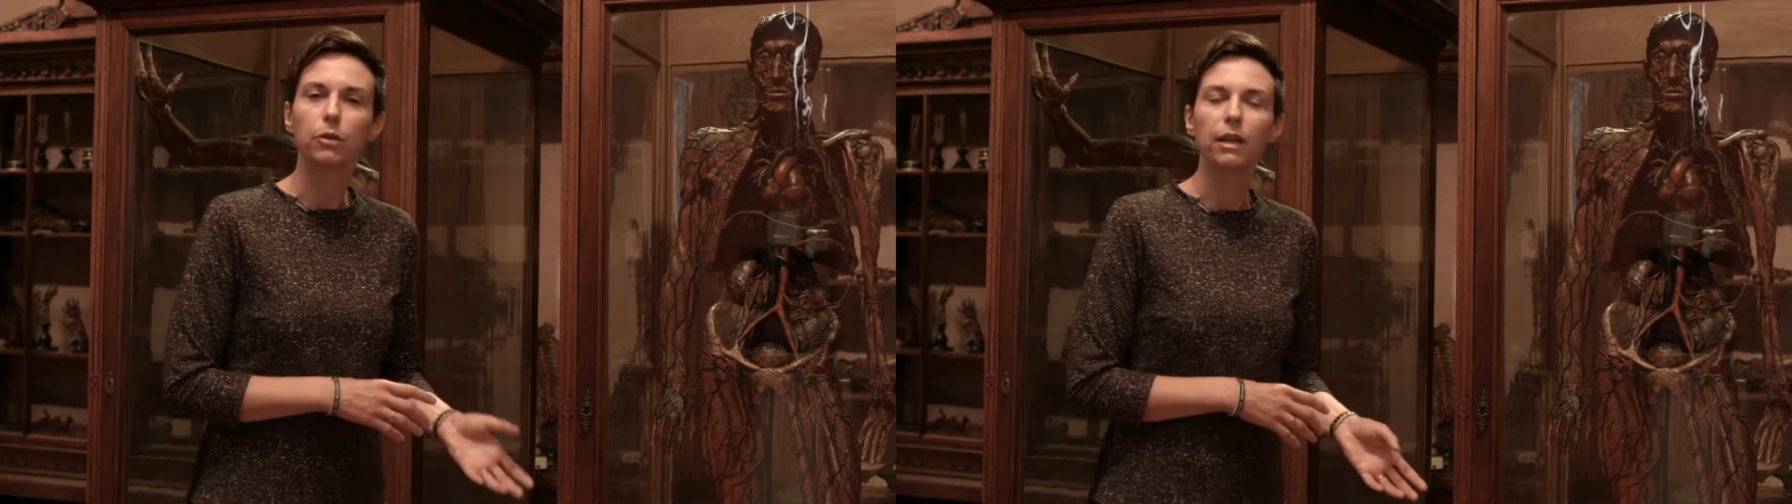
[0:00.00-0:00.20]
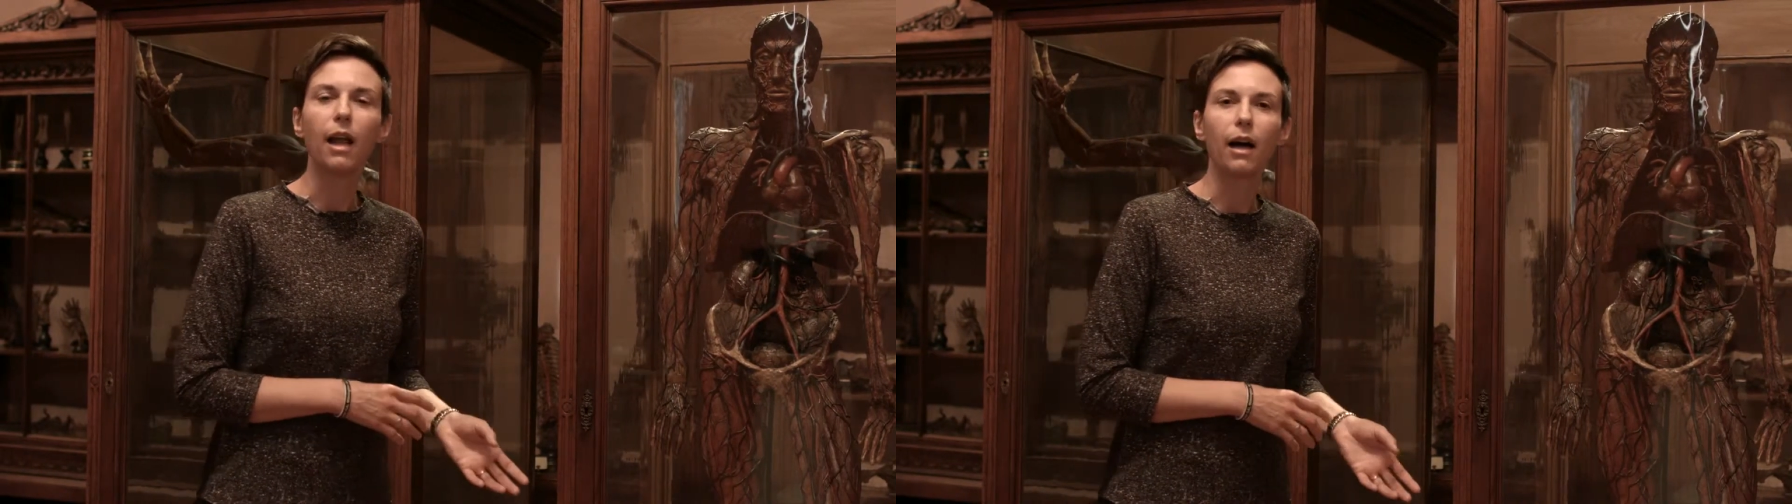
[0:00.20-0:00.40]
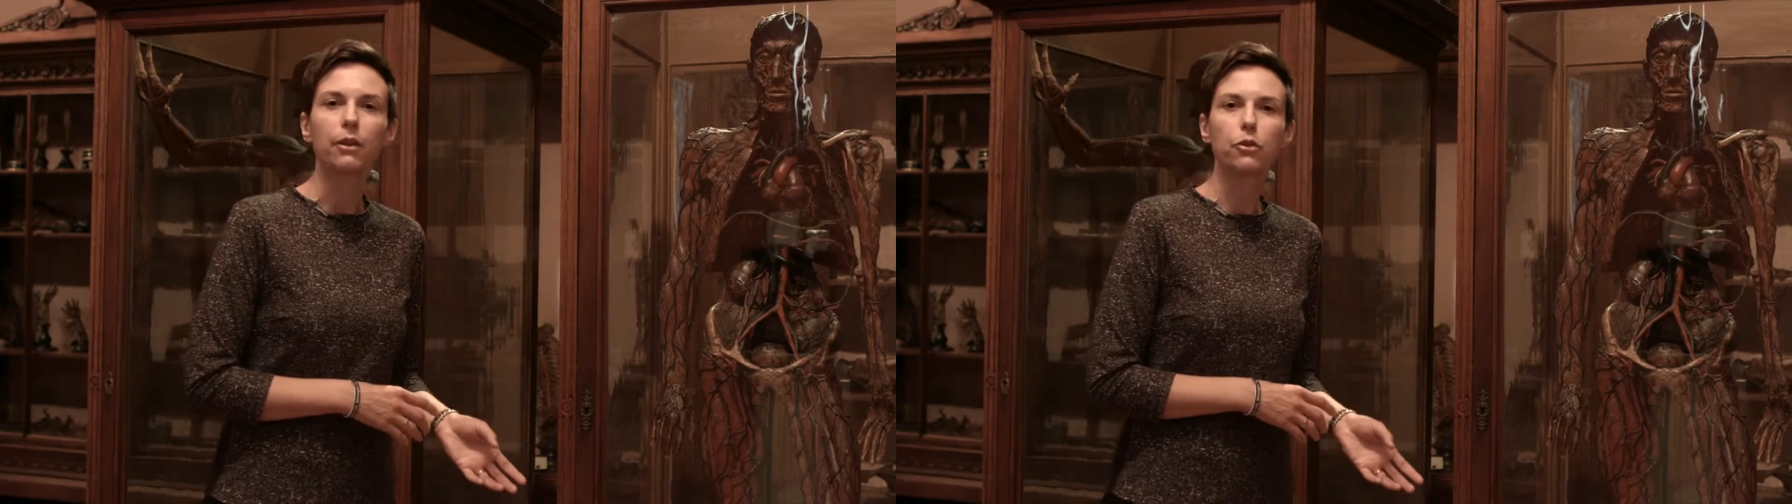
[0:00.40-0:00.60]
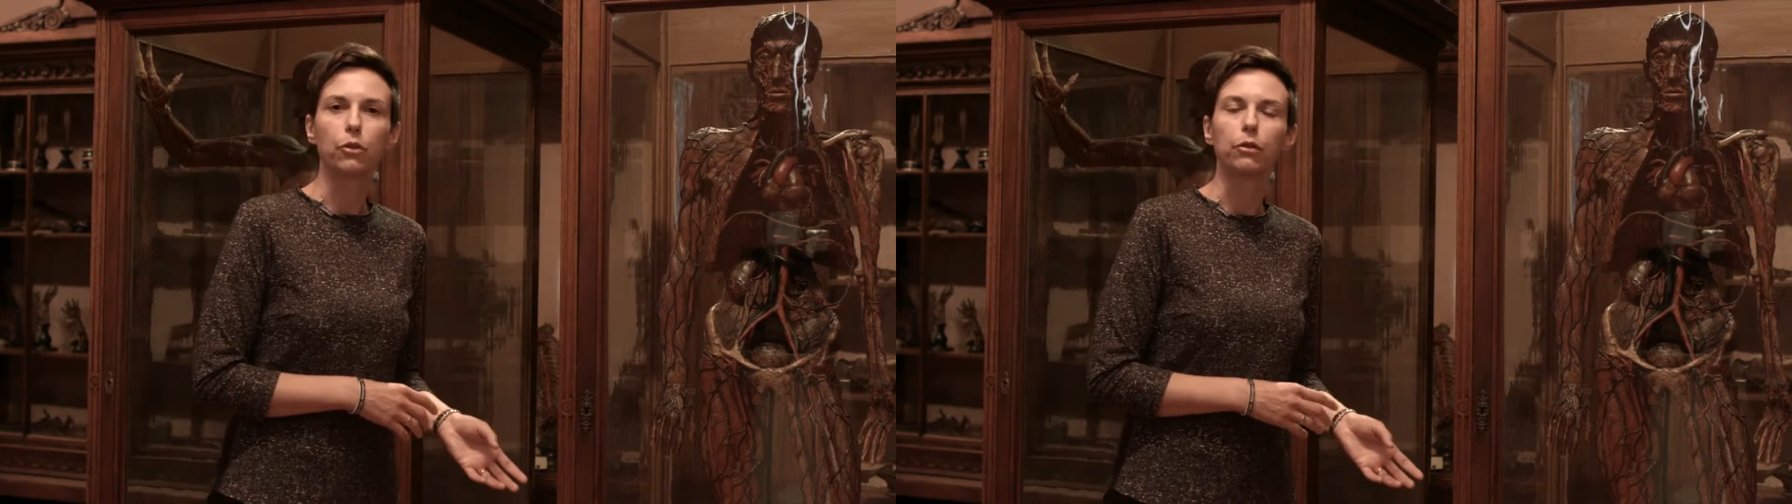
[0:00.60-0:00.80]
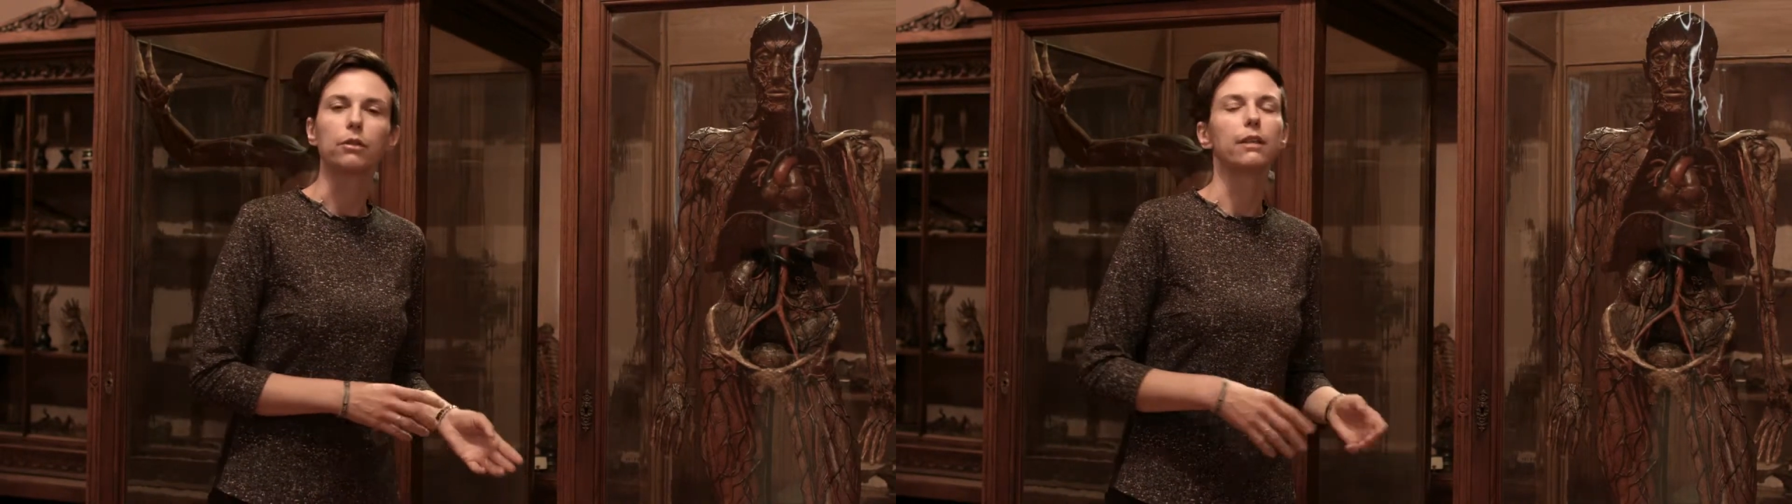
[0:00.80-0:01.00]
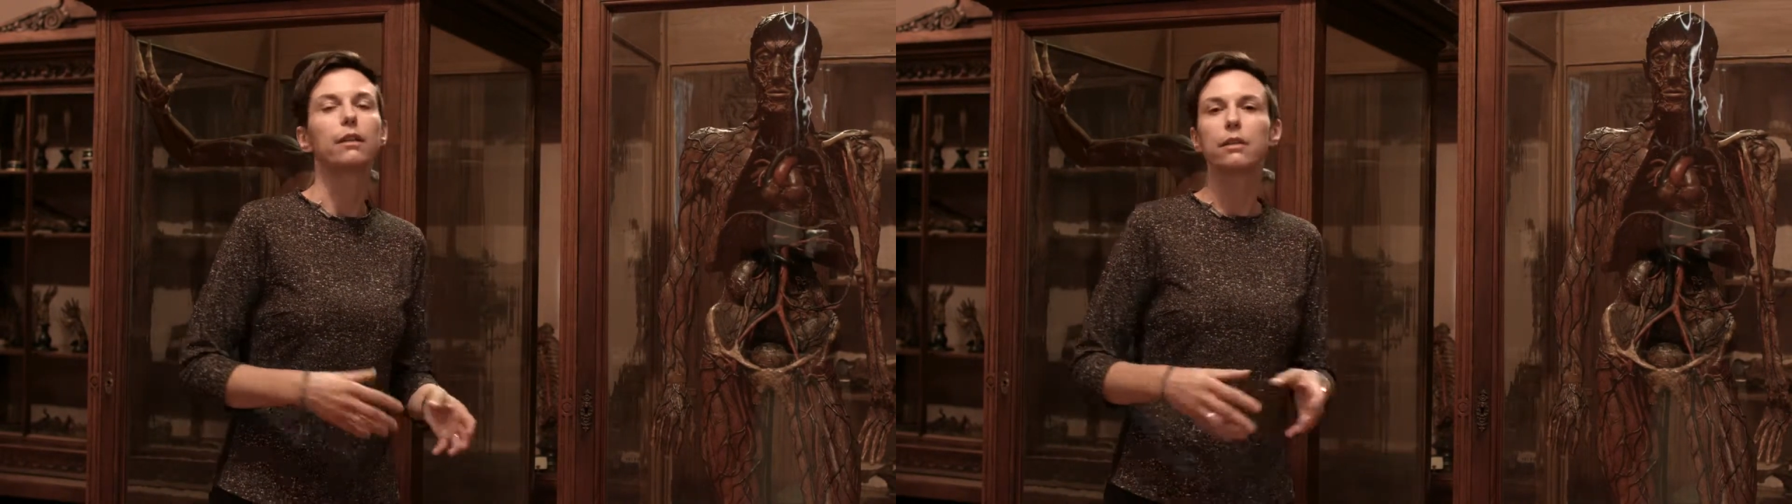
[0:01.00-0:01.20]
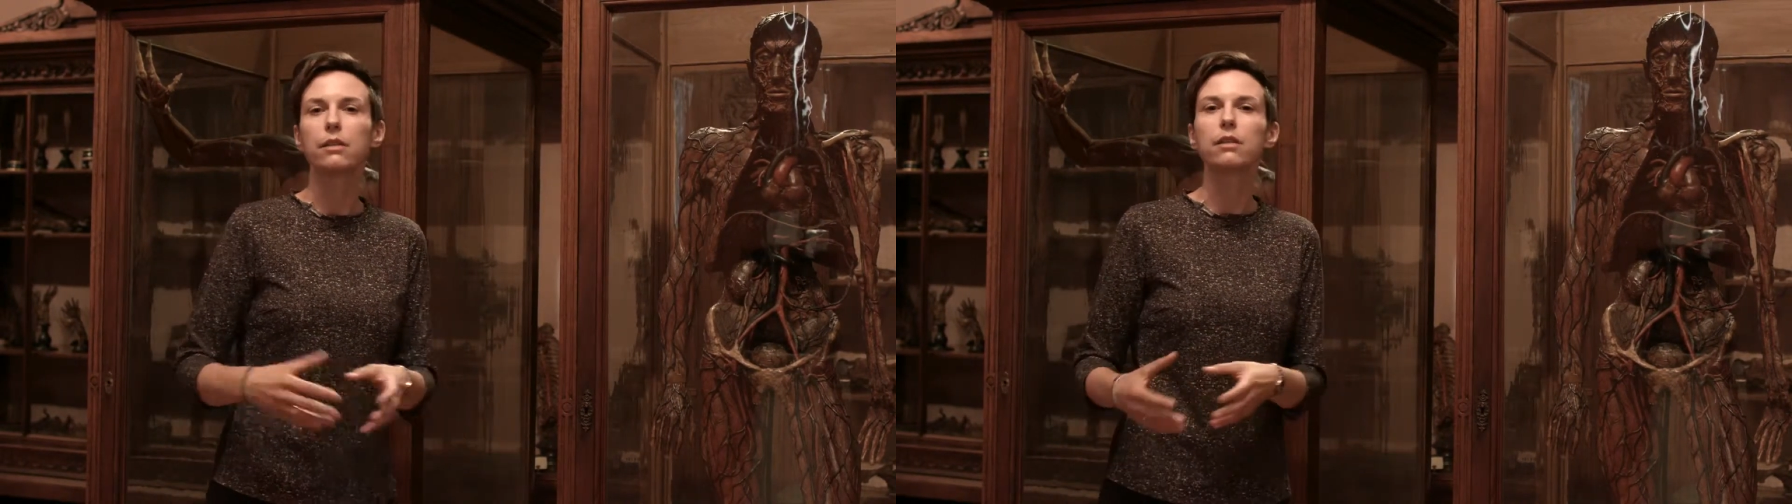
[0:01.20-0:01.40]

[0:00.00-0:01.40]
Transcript: relies on, and at the